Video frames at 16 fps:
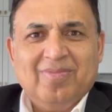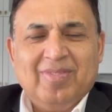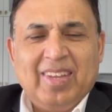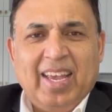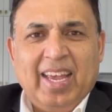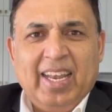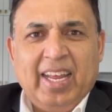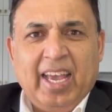
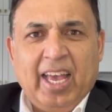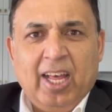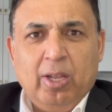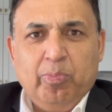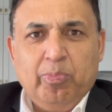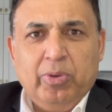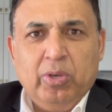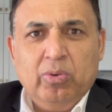and
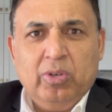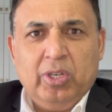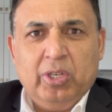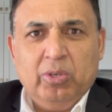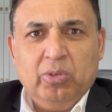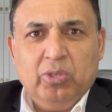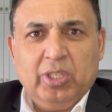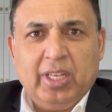help you
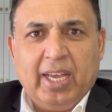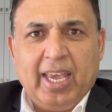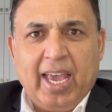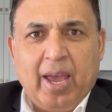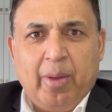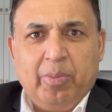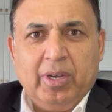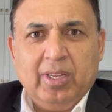reduce the
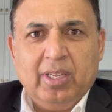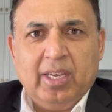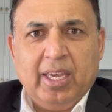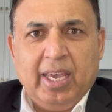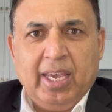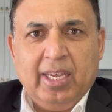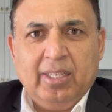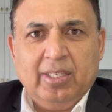capital
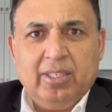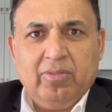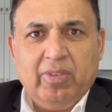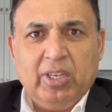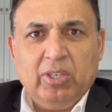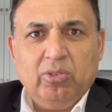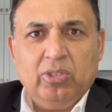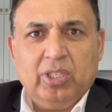gains
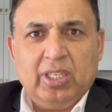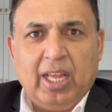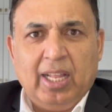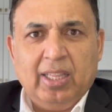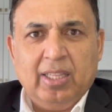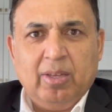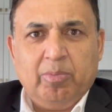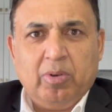when you
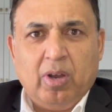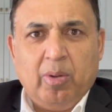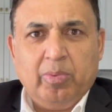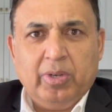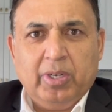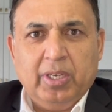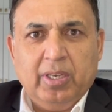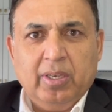sell the
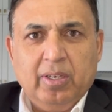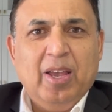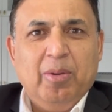property.